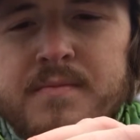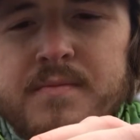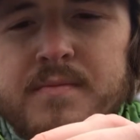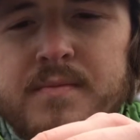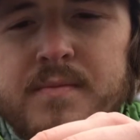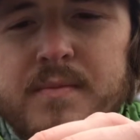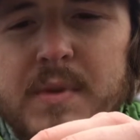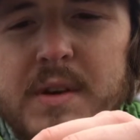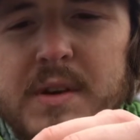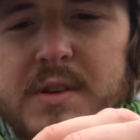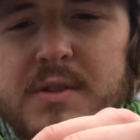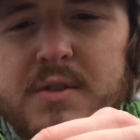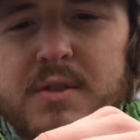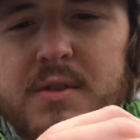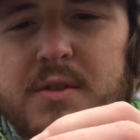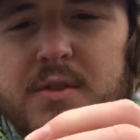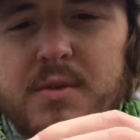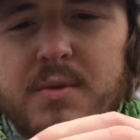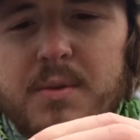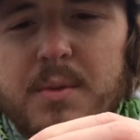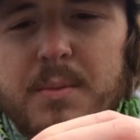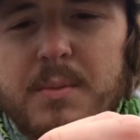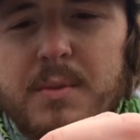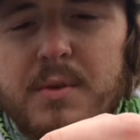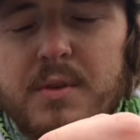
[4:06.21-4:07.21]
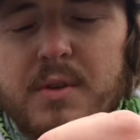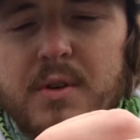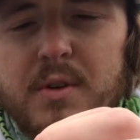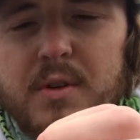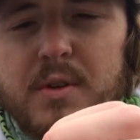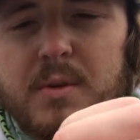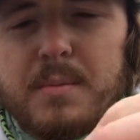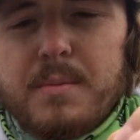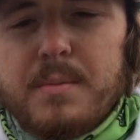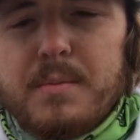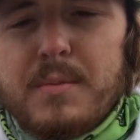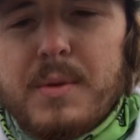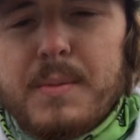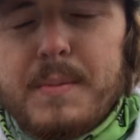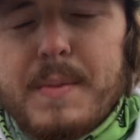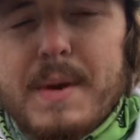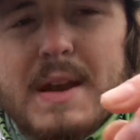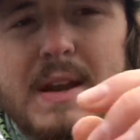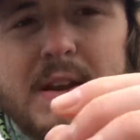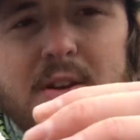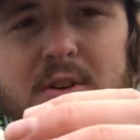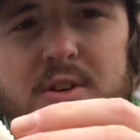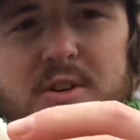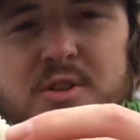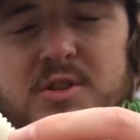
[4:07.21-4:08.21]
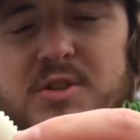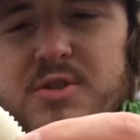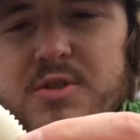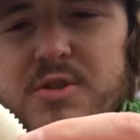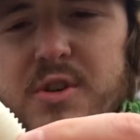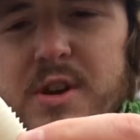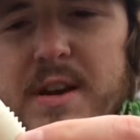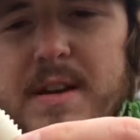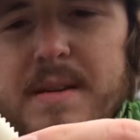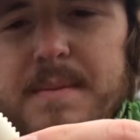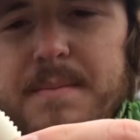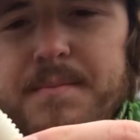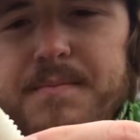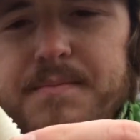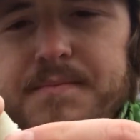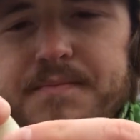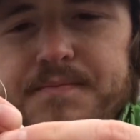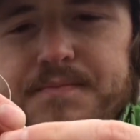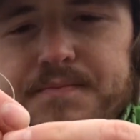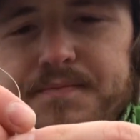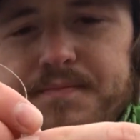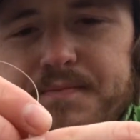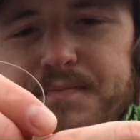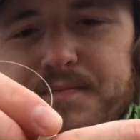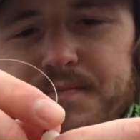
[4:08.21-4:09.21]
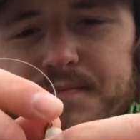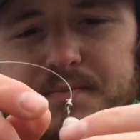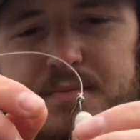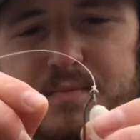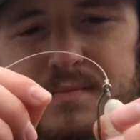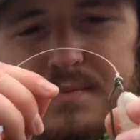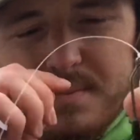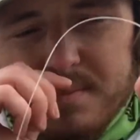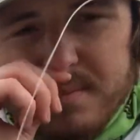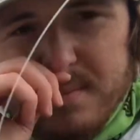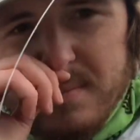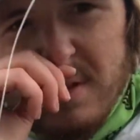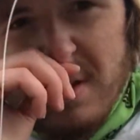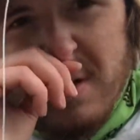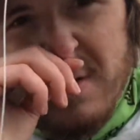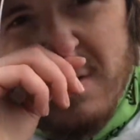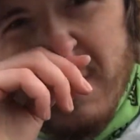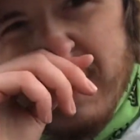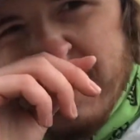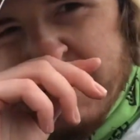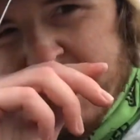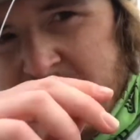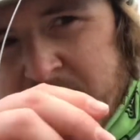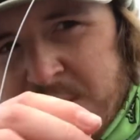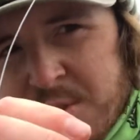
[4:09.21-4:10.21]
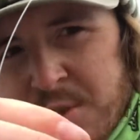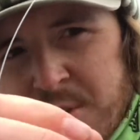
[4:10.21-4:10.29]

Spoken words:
make sure the main hook's straight. Once I do